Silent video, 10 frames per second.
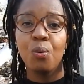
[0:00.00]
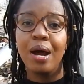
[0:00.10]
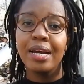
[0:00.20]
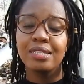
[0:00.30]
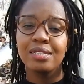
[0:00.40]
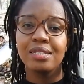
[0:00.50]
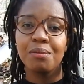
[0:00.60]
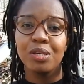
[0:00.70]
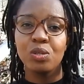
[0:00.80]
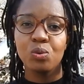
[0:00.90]
Why does
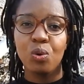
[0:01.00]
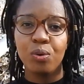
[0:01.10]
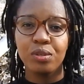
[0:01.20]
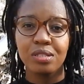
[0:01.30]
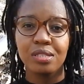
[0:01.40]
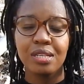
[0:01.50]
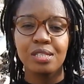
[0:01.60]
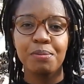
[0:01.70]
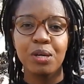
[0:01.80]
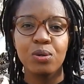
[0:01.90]
German do all this?
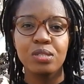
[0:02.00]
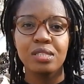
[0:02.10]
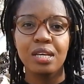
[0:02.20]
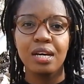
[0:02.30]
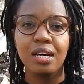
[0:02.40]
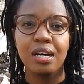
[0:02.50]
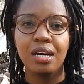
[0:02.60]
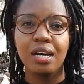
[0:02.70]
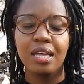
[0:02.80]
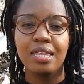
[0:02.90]
It's because
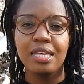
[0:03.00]
uh,